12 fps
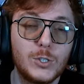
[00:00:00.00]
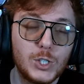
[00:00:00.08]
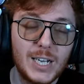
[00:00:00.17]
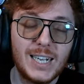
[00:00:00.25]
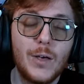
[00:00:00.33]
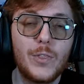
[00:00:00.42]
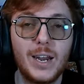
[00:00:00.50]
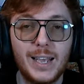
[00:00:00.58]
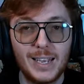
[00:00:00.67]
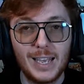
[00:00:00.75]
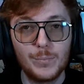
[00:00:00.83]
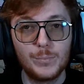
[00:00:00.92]
Check out the
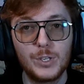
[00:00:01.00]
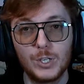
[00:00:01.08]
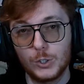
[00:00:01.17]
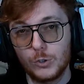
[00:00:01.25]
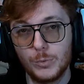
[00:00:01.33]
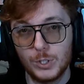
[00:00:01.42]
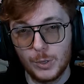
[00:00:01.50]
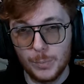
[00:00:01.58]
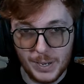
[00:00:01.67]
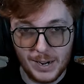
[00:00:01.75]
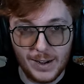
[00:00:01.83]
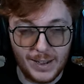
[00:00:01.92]
link in the description. The
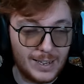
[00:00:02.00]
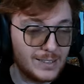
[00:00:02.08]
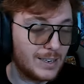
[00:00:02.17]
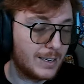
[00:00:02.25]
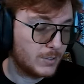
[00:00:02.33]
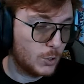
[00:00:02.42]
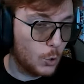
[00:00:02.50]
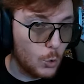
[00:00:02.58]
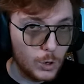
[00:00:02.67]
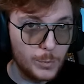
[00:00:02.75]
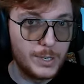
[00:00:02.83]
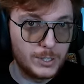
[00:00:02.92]
pillar link is a link to
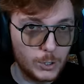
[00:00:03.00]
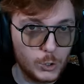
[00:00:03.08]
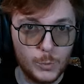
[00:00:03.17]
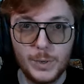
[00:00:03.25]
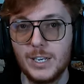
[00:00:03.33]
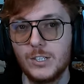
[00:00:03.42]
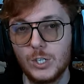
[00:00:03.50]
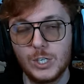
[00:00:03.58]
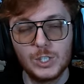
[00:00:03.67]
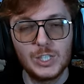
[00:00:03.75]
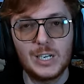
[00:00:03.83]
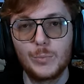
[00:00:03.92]
all of my social medias. You
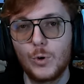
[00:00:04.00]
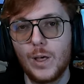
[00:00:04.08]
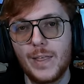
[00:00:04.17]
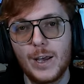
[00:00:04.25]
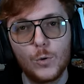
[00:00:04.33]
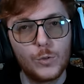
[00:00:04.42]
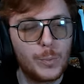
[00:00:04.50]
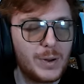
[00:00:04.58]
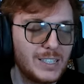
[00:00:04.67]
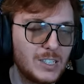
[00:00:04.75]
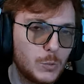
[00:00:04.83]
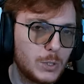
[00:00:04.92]
can check more them all out there. All the
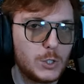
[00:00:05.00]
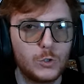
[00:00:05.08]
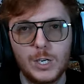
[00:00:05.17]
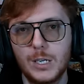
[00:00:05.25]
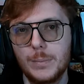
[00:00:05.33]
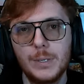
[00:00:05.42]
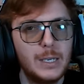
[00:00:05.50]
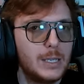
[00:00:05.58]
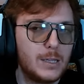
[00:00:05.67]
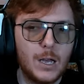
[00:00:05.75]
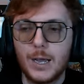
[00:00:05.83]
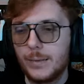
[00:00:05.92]
places we stream
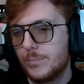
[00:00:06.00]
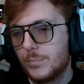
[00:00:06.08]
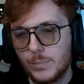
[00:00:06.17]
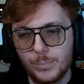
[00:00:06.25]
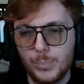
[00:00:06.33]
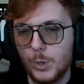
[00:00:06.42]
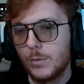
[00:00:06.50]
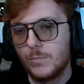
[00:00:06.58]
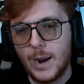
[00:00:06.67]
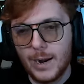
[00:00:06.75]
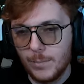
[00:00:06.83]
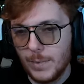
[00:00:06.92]
that I put
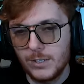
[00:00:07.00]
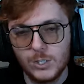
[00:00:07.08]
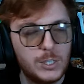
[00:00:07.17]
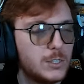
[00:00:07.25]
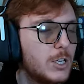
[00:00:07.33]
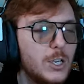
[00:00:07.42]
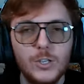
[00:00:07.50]
random messages.